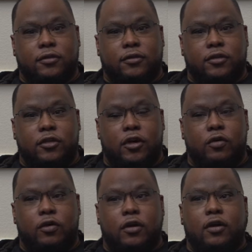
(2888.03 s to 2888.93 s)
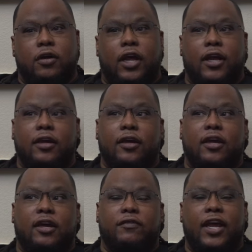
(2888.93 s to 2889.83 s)
You know, like
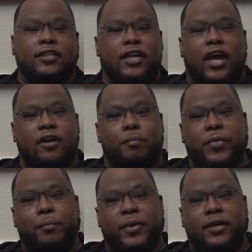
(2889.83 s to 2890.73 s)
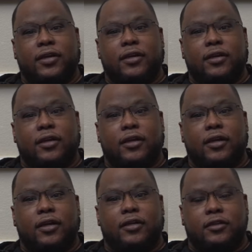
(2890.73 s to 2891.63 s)
if that's not commitment
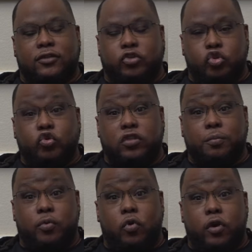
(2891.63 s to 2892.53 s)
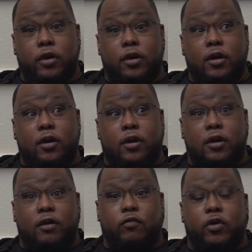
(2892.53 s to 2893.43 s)
and true support
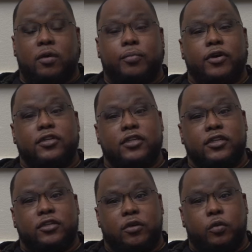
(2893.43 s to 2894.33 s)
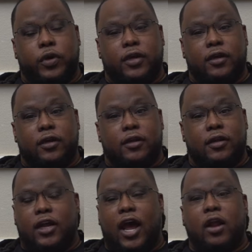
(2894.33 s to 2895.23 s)
of what a person is doing,
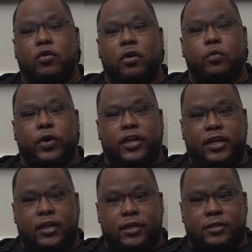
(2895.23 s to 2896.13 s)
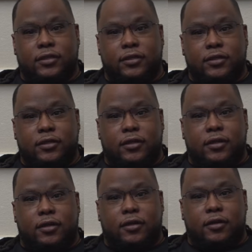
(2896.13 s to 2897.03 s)
then I don't know what is. I
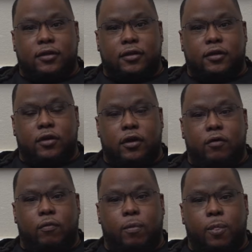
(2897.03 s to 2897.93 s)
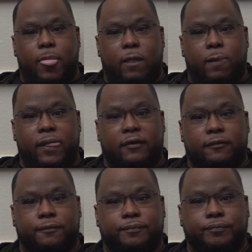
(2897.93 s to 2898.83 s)
noticed like you on know, every shirt you
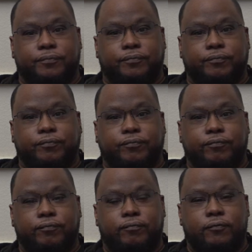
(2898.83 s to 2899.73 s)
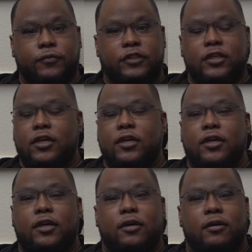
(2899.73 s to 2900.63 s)
got, you putting them two on there. One of
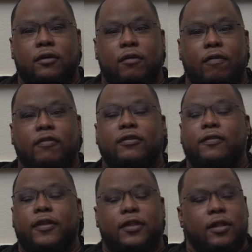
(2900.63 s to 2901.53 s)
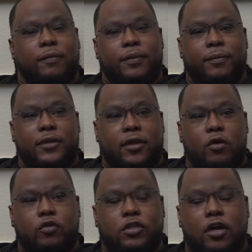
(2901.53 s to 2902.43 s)
those two on there. One of those two.
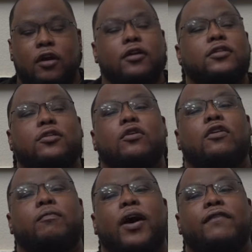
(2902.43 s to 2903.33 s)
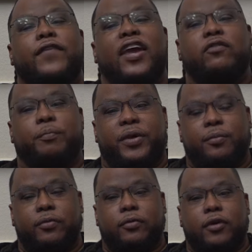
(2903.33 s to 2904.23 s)
Those are yeah. two of my favorite
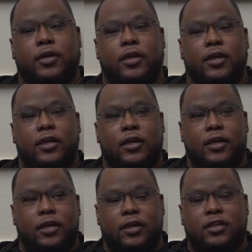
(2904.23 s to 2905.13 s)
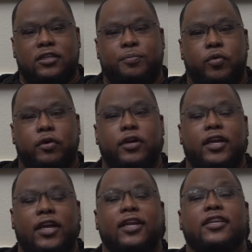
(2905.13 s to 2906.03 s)
people in this sport,
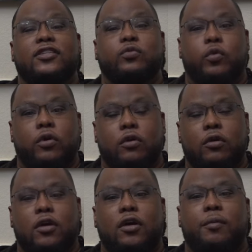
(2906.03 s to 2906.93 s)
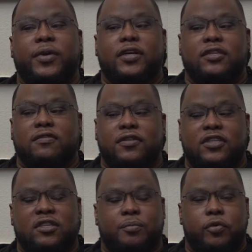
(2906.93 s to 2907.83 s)
in right. this world because of
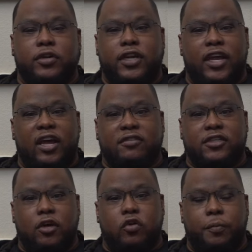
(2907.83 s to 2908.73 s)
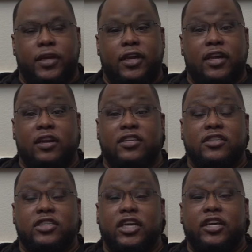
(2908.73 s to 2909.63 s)
the support they have showed me and this
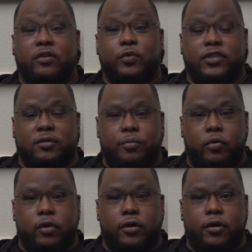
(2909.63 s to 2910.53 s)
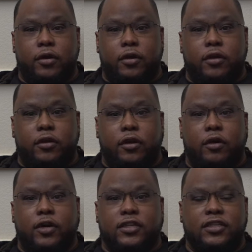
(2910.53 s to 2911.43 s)
genuine support. You right.
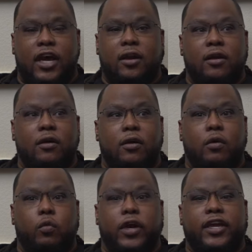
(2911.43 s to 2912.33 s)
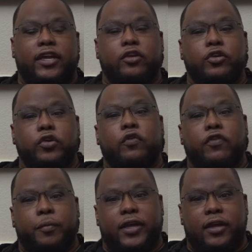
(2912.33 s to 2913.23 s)
know, it's not a what can you do
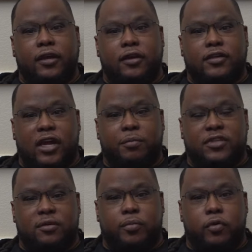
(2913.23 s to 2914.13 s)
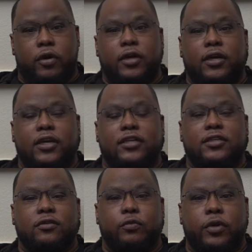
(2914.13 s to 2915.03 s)
for me type mm. of support. It's
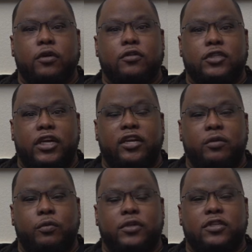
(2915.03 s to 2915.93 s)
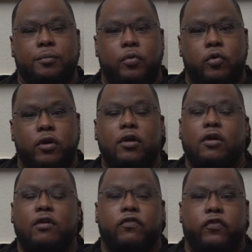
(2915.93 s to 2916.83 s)
real genuine support
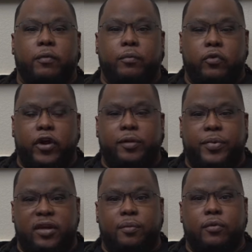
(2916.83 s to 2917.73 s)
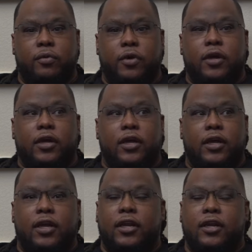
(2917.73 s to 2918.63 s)
from great people. Right,
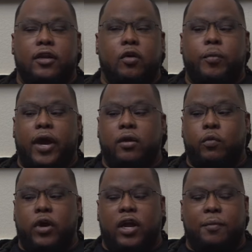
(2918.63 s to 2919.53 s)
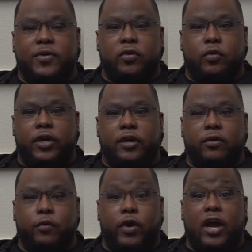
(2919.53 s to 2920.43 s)
and right. No matter what I'm doing,
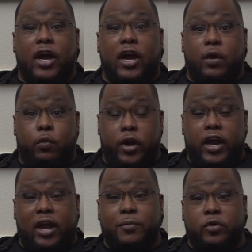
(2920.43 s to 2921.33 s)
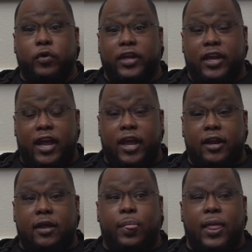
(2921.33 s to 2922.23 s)
where I, where I'm doing it
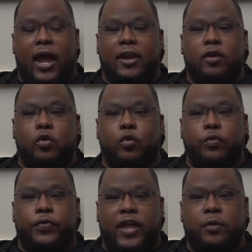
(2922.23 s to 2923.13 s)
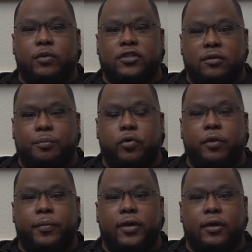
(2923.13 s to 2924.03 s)
at, I know they, they will
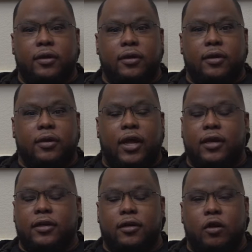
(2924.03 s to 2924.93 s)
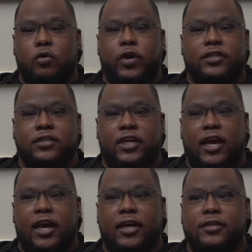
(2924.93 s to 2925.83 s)
support me. Like no questions
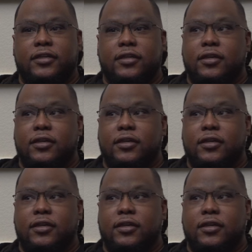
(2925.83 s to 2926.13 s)
asked.